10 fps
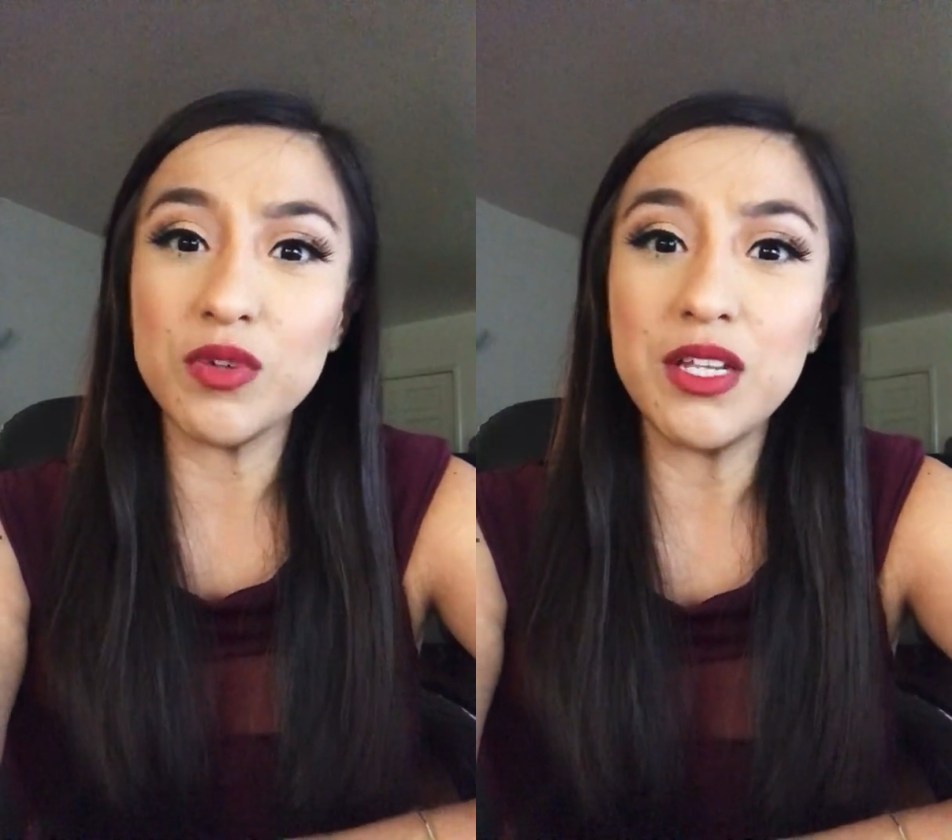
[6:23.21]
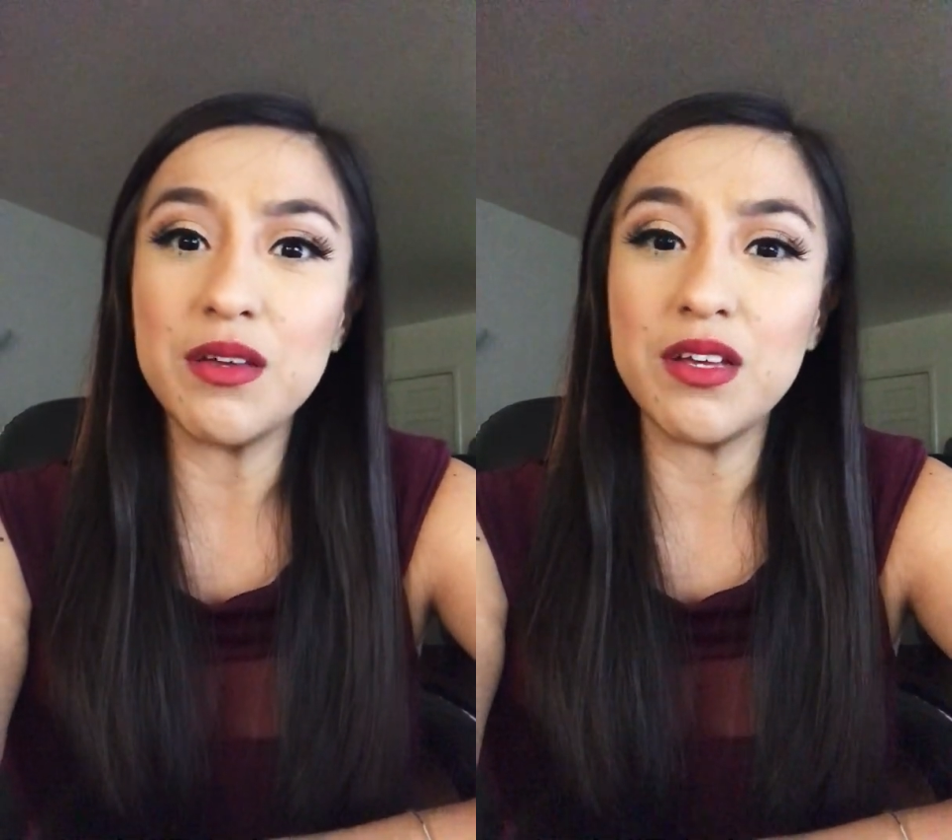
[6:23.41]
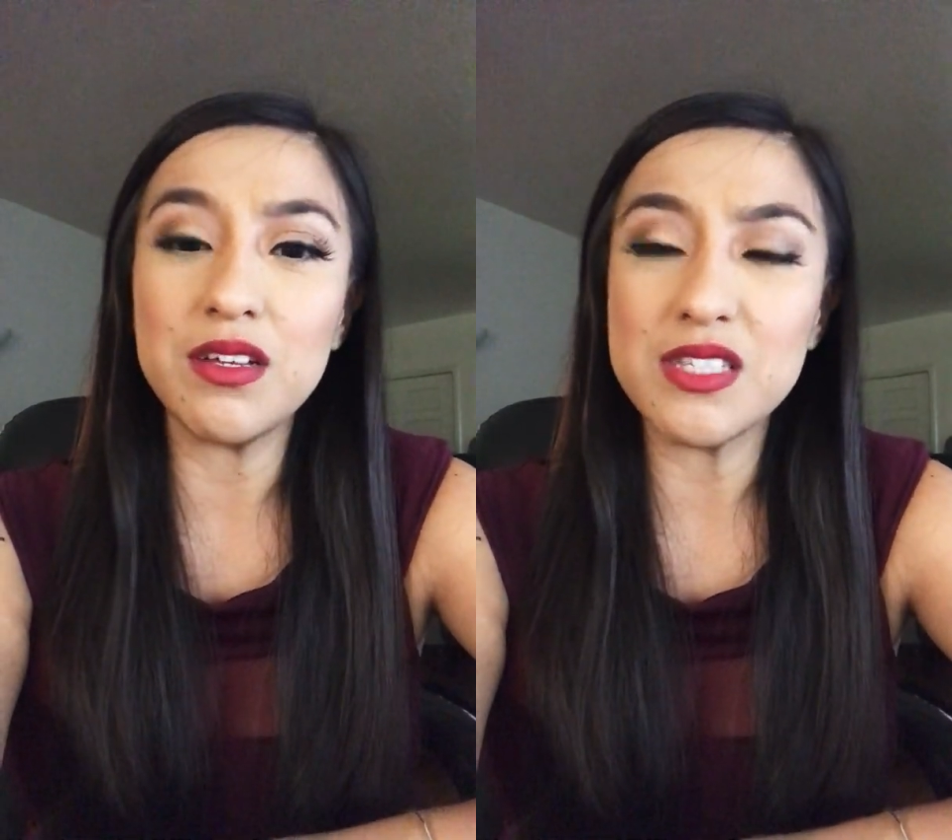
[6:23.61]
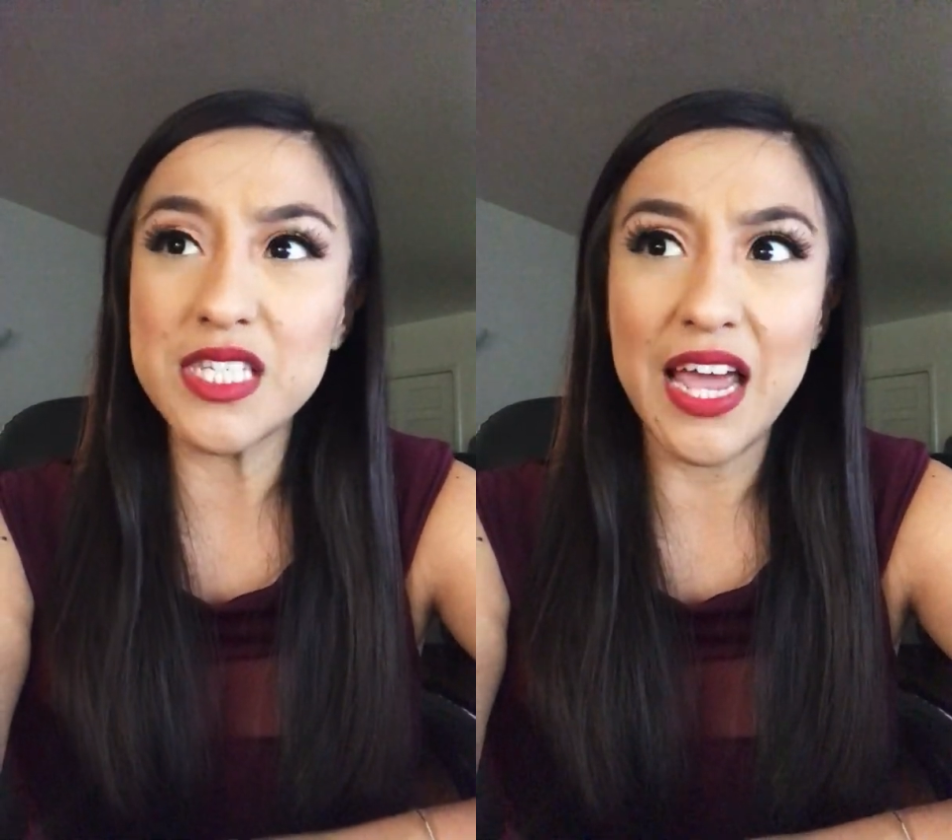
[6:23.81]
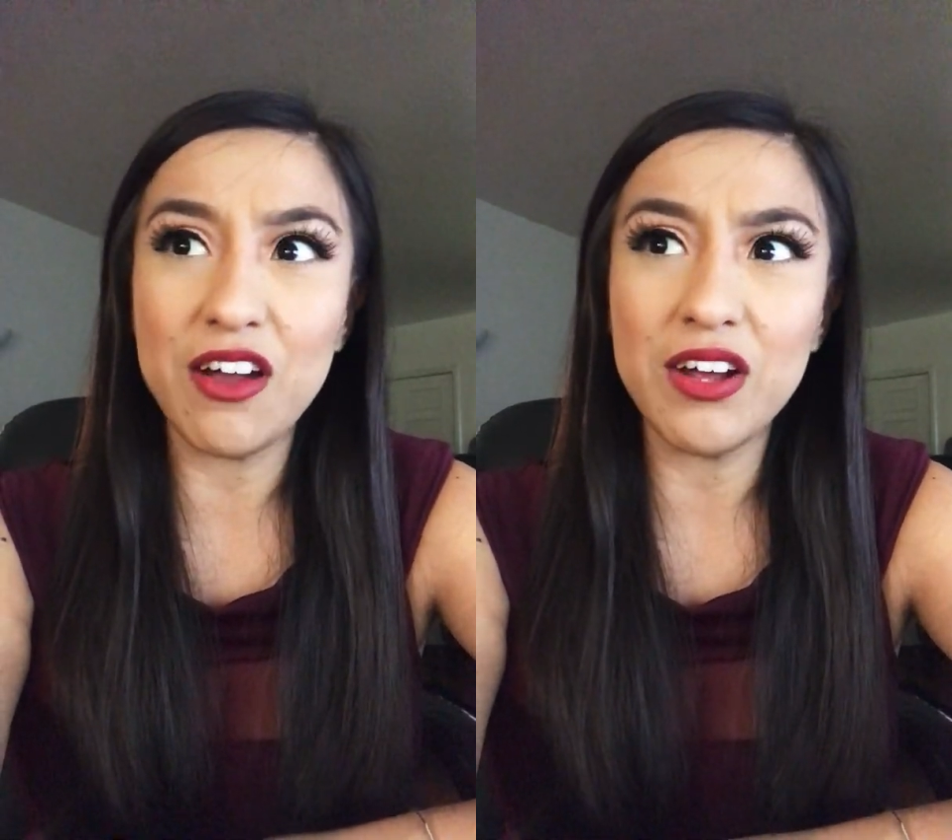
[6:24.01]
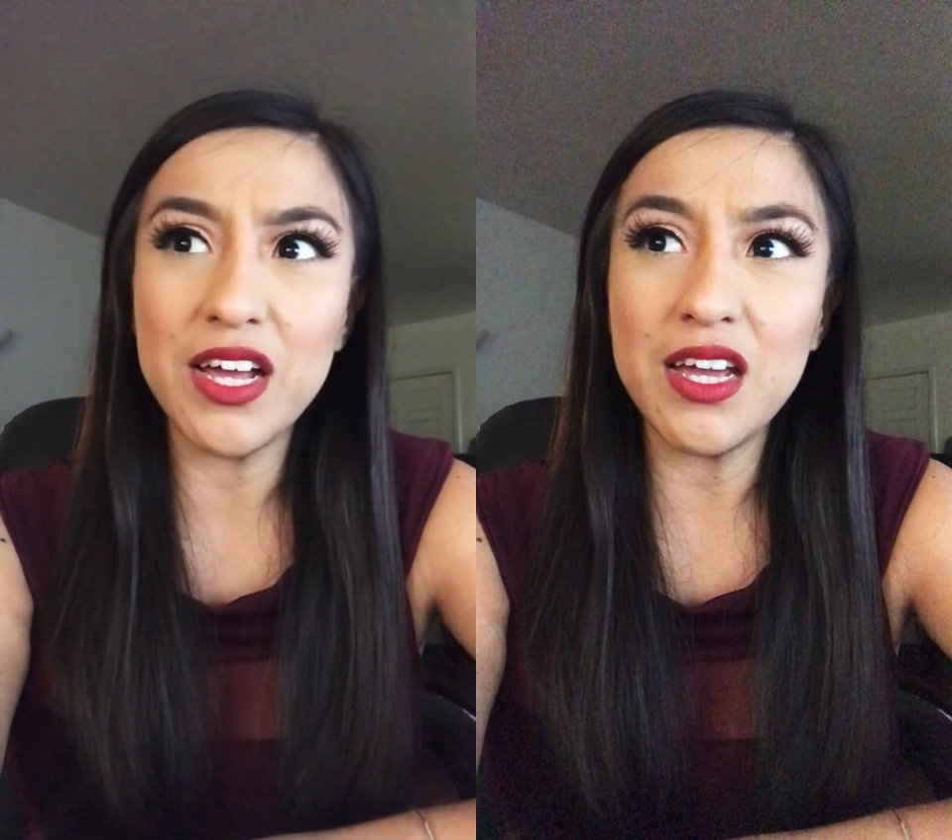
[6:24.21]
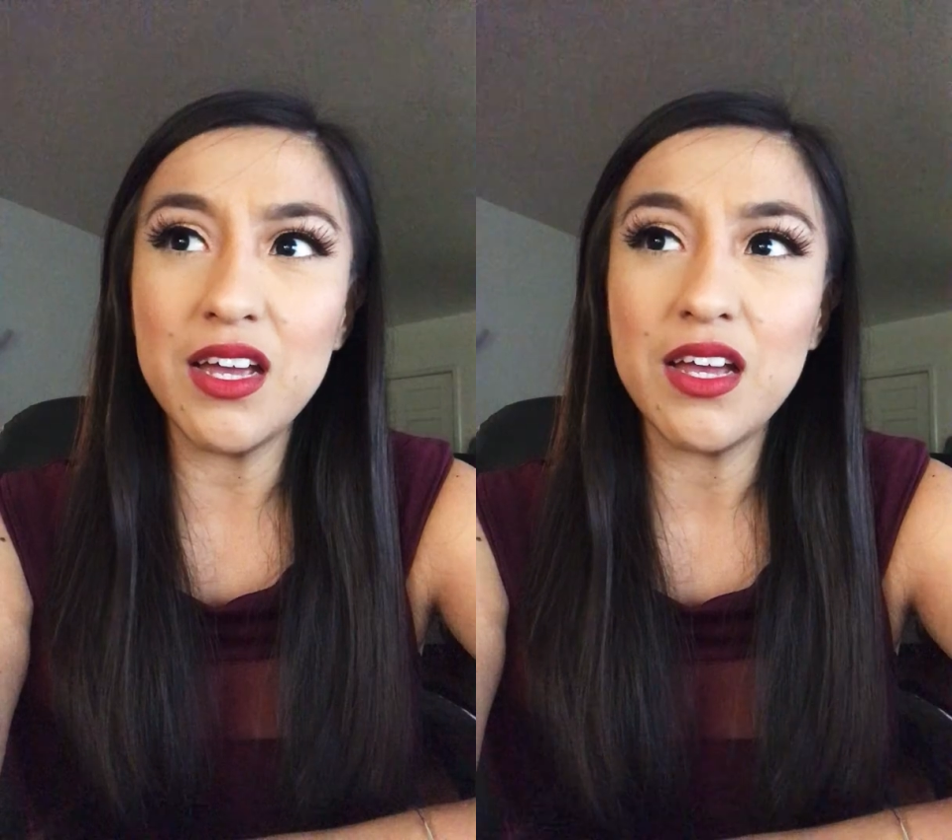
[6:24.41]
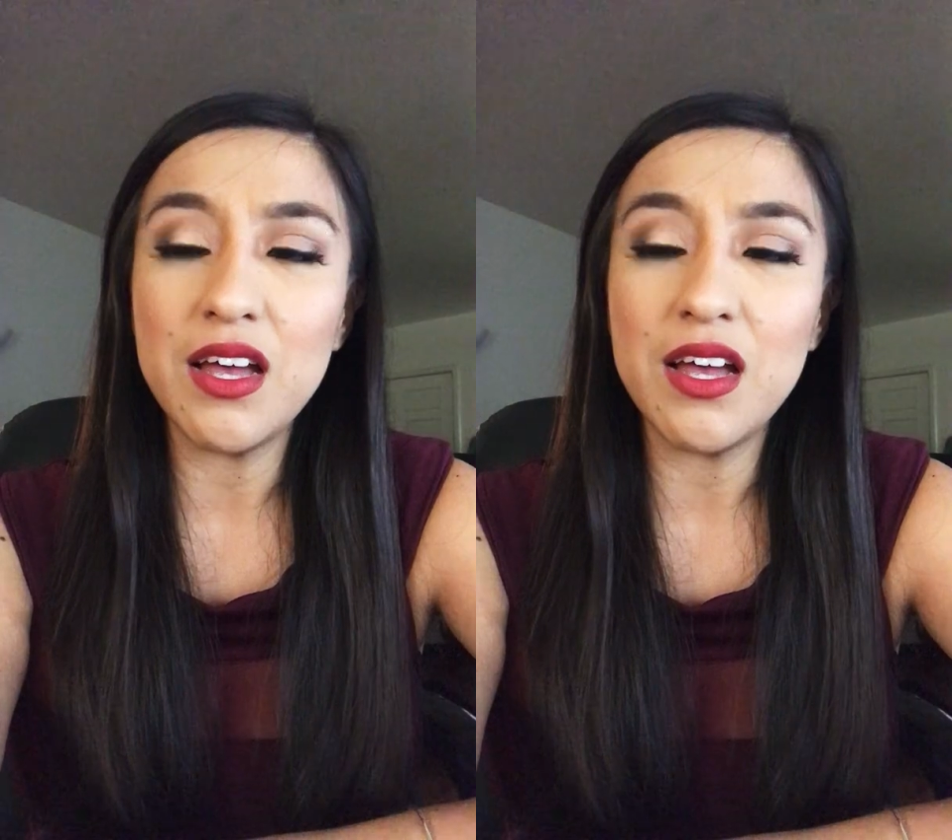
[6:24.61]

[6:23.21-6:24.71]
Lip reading: really scary.